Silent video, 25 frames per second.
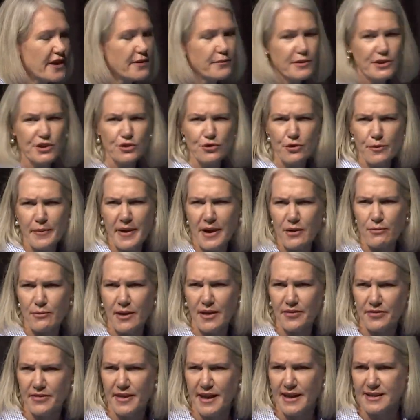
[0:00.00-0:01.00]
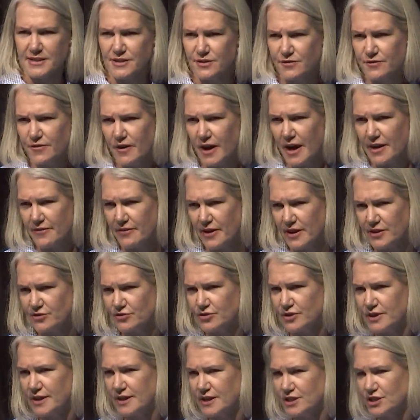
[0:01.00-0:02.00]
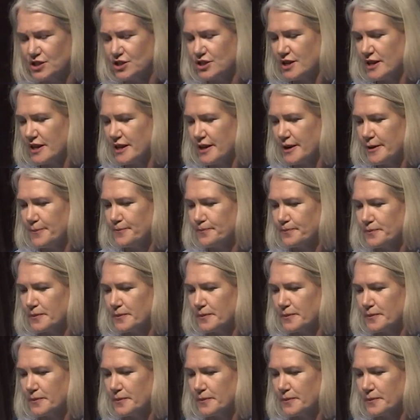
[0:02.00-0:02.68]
and we do about 1,500 each year,